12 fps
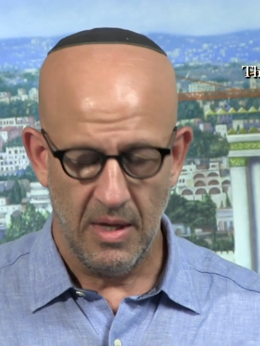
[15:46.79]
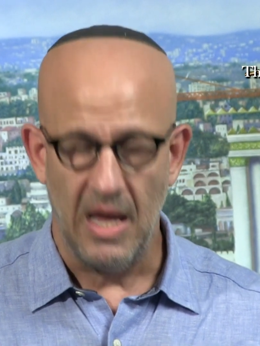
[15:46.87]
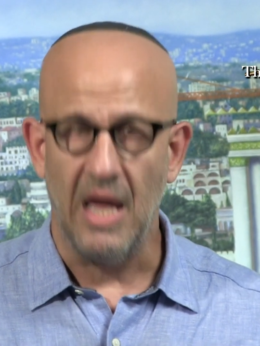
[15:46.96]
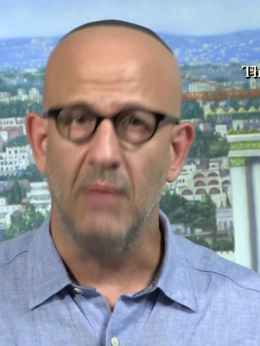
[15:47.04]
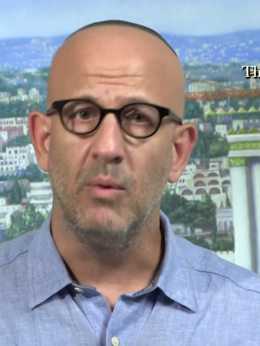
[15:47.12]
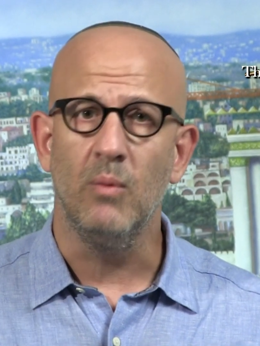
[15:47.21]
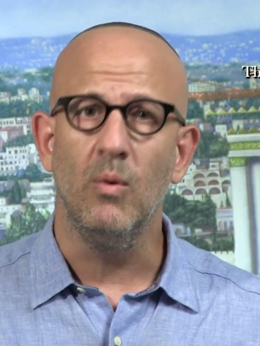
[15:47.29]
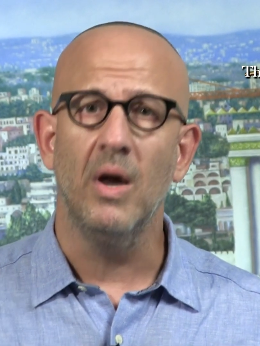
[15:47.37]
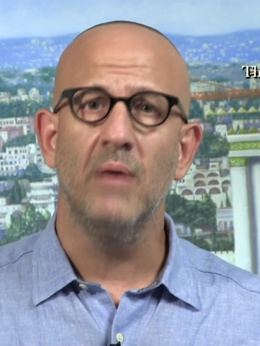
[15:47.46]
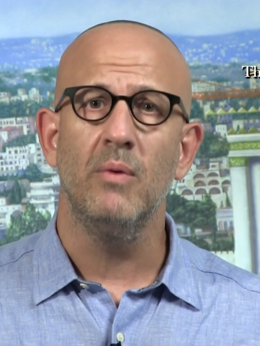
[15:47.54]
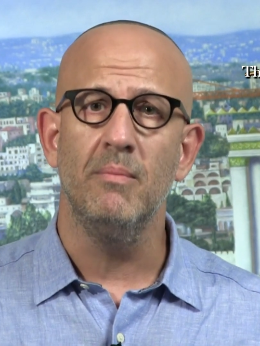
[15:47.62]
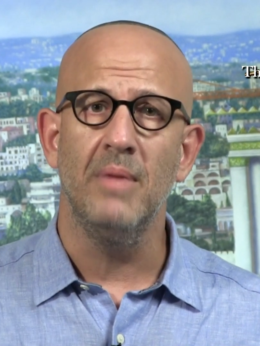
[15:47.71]
And we
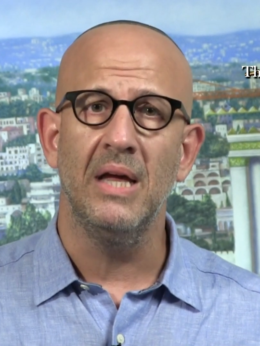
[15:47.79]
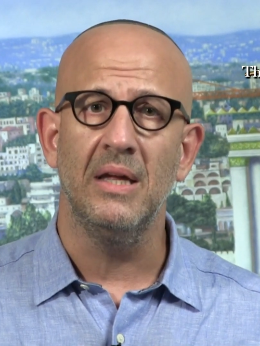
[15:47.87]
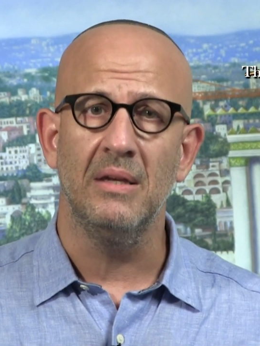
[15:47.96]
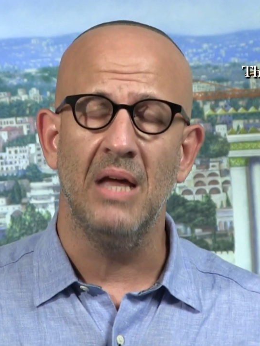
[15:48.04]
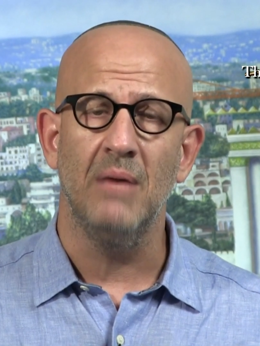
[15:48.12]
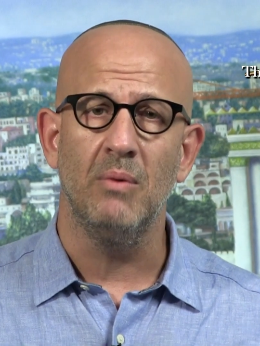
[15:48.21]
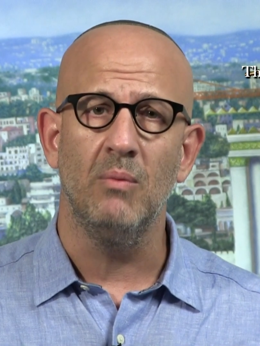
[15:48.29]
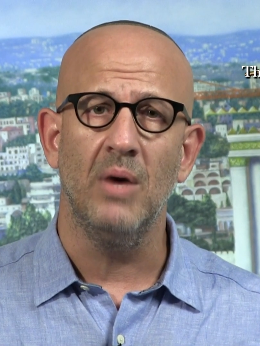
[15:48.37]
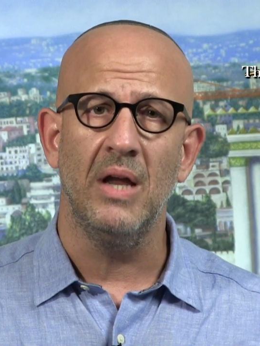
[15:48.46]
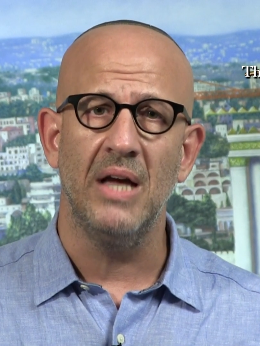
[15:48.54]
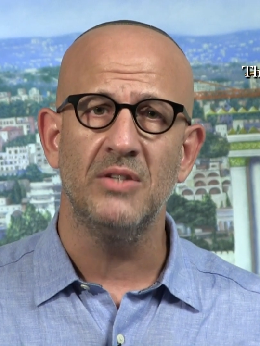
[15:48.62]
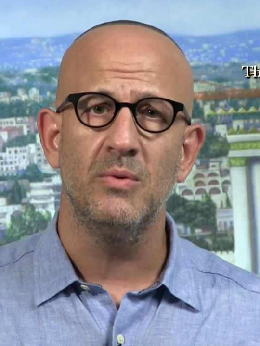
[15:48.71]
want to remain, and we
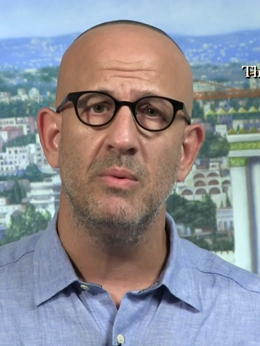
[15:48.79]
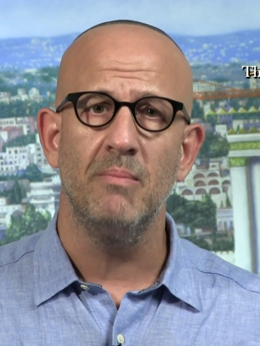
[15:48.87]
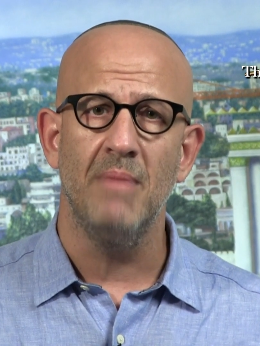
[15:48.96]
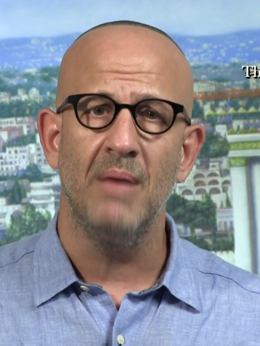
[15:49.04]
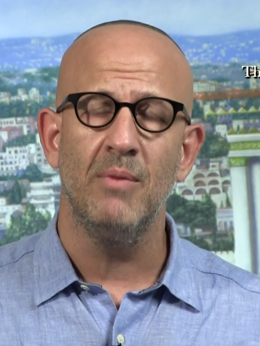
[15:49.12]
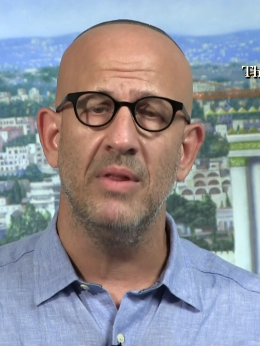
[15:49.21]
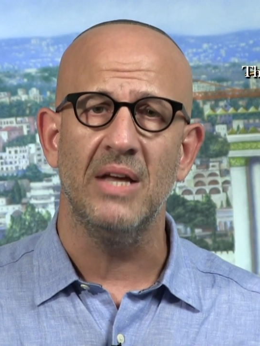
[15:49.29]
want to actually remember